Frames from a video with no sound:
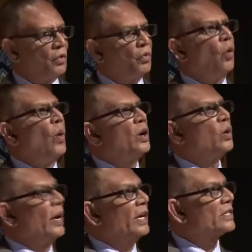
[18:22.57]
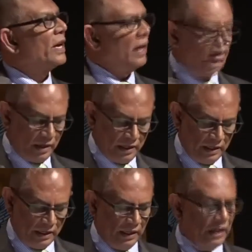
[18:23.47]
for one to excel
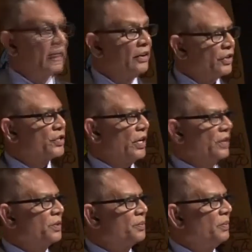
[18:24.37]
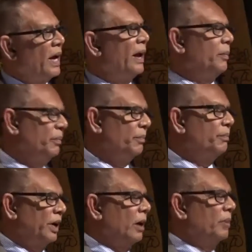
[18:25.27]
in research and
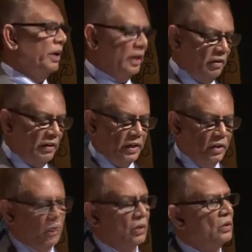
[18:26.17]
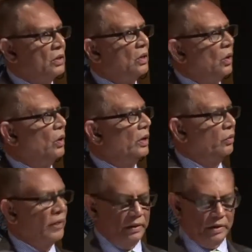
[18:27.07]
become an innovator or
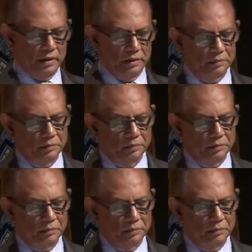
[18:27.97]
inventor.